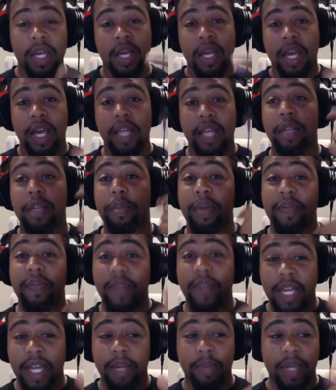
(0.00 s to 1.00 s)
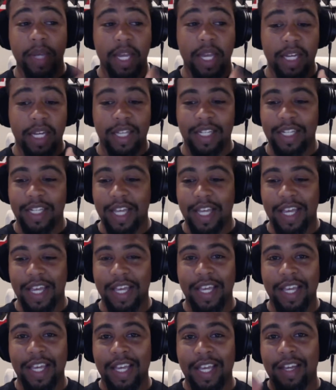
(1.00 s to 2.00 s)
At the beginning of the
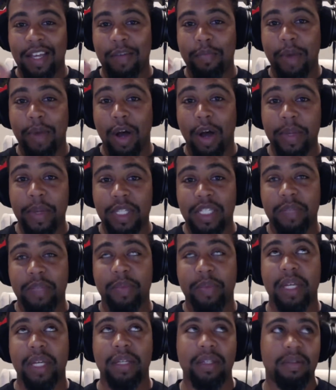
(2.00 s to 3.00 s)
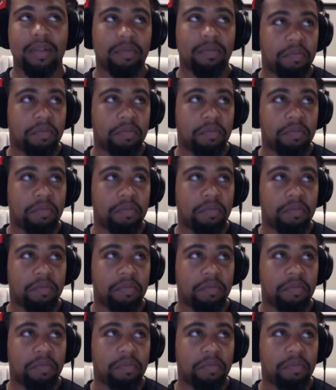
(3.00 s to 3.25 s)
day, Melman spent